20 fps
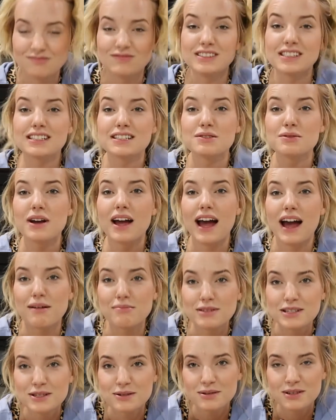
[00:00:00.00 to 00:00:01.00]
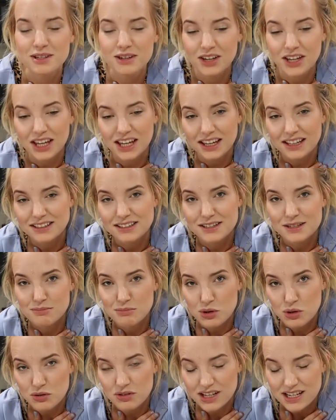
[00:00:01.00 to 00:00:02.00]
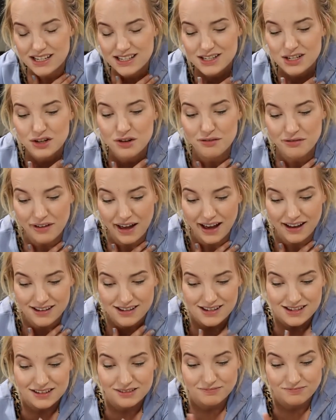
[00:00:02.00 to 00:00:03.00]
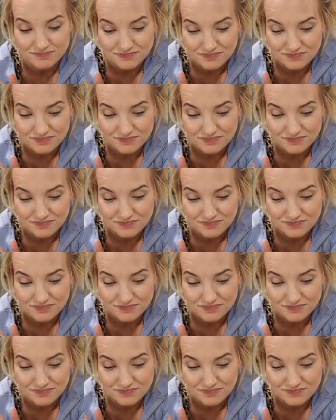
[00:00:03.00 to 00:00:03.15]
This is what happens when you eat smoothies too fast.